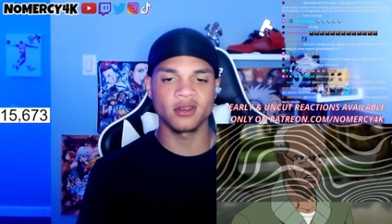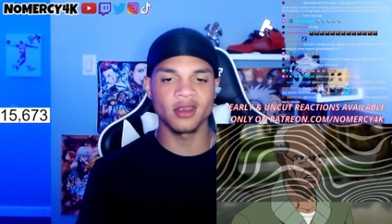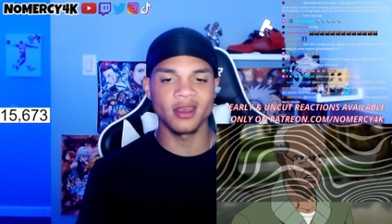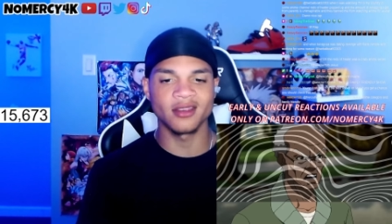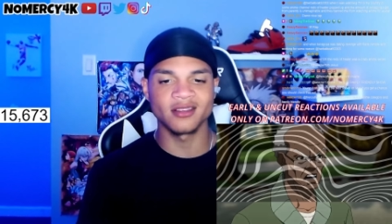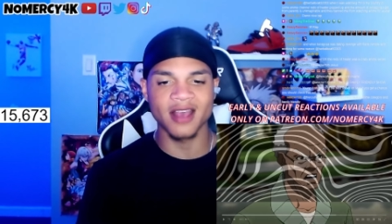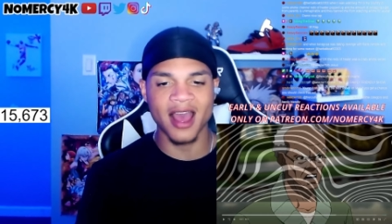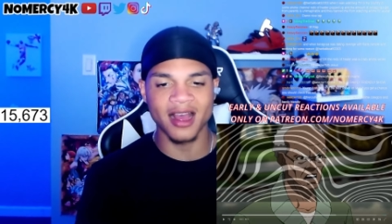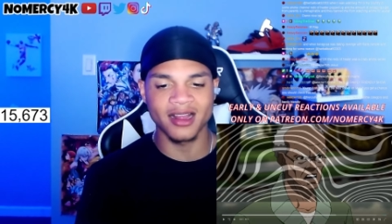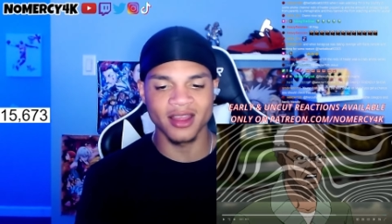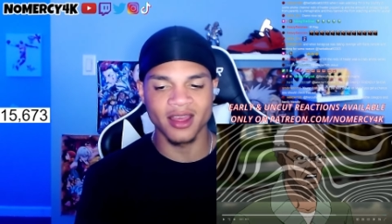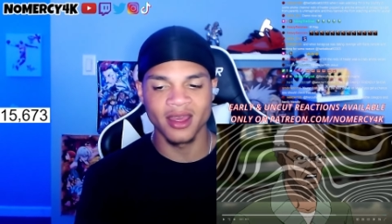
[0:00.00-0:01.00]
See,
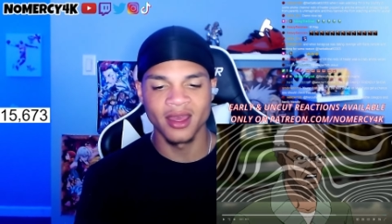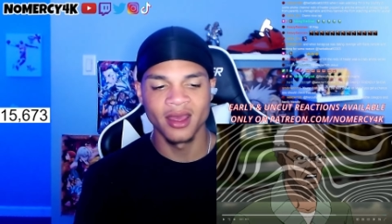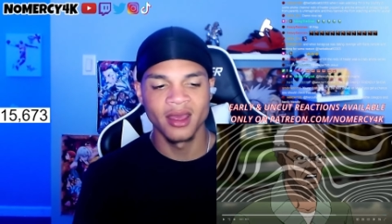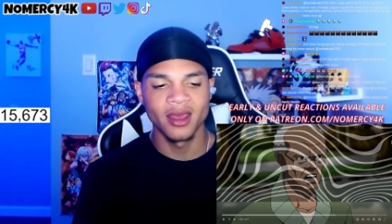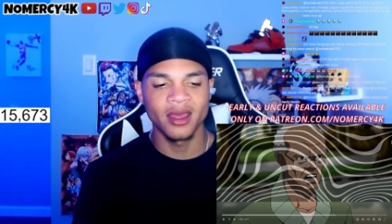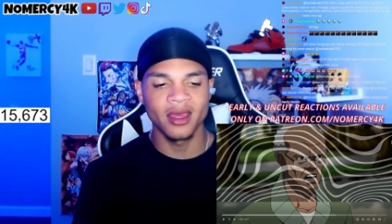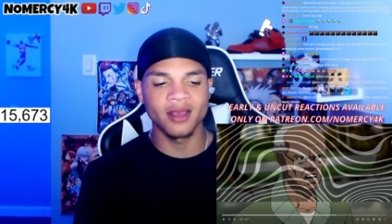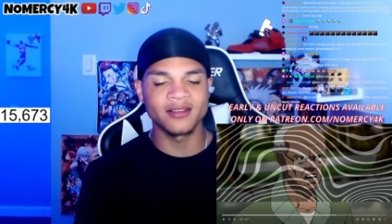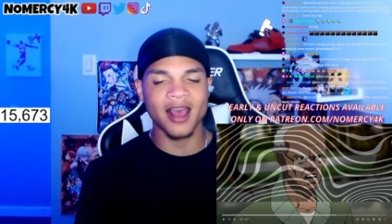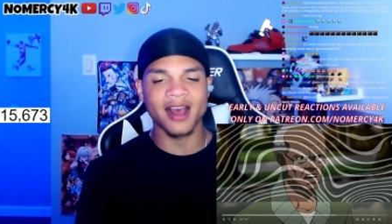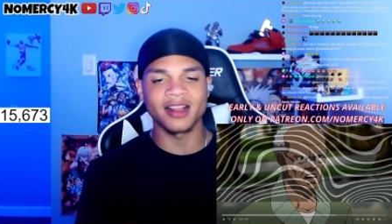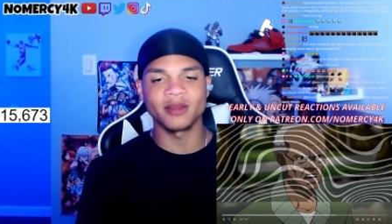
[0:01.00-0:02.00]
exactly, this.
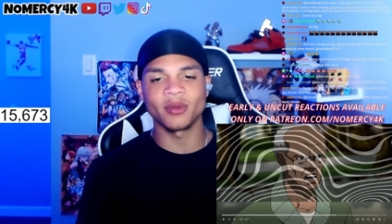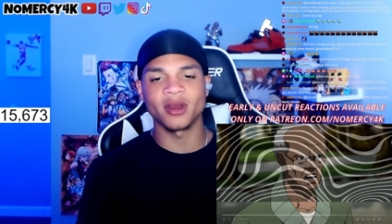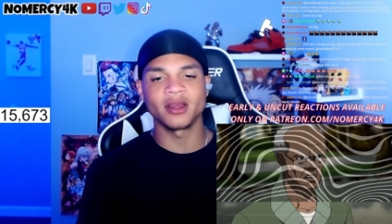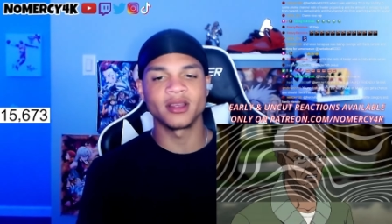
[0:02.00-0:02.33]
Exactly, bro.